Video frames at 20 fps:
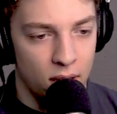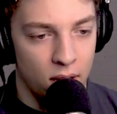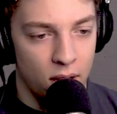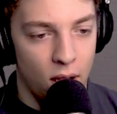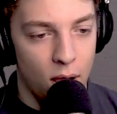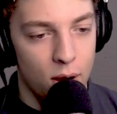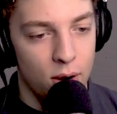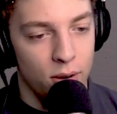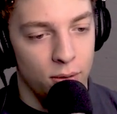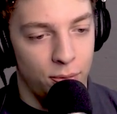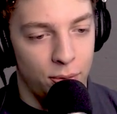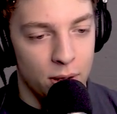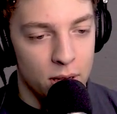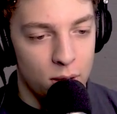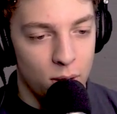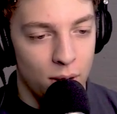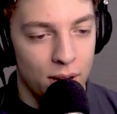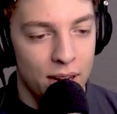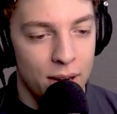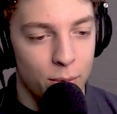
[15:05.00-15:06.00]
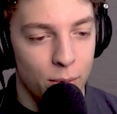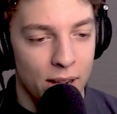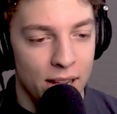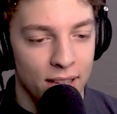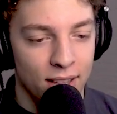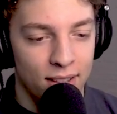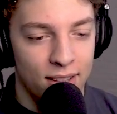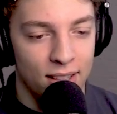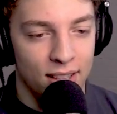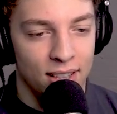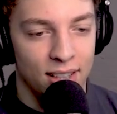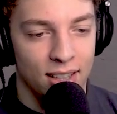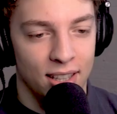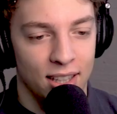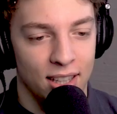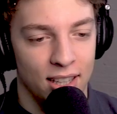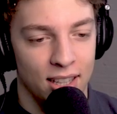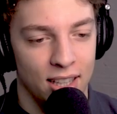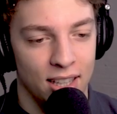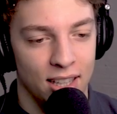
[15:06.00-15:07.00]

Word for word: Oh, go. Oh, First oh, one in oh, oh, wins. Oh.